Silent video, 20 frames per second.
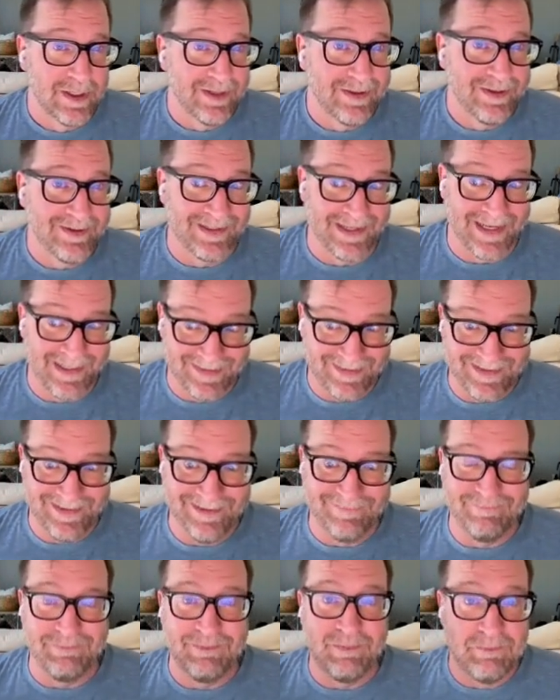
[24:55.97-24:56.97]
There's actually
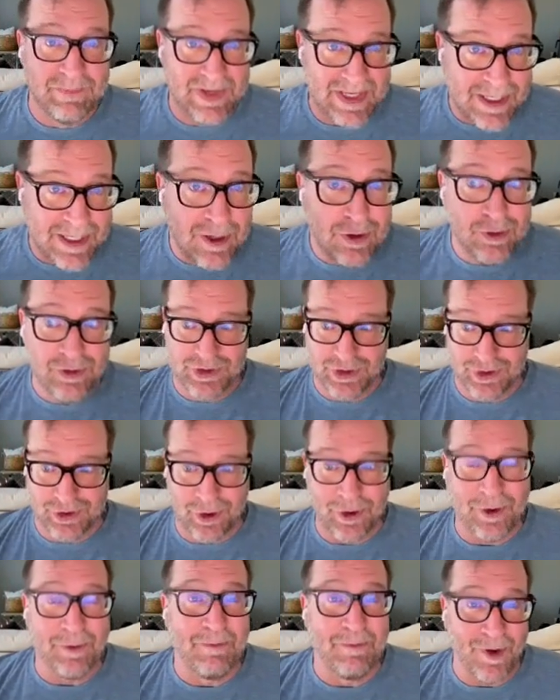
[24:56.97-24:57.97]
a huge
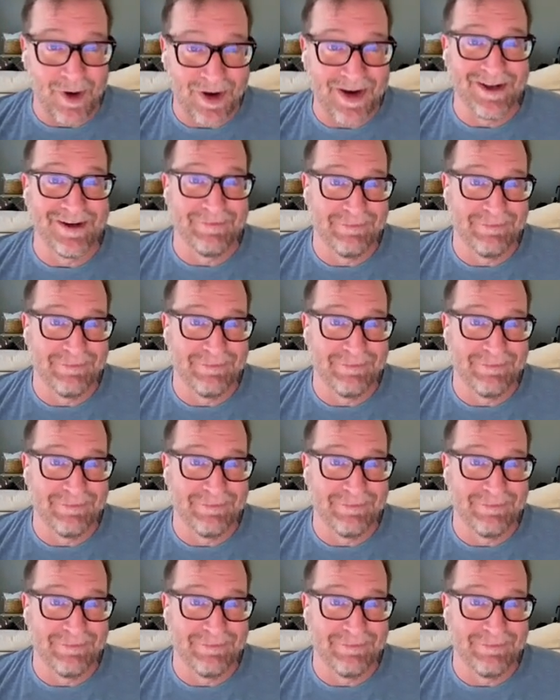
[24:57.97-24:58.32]
market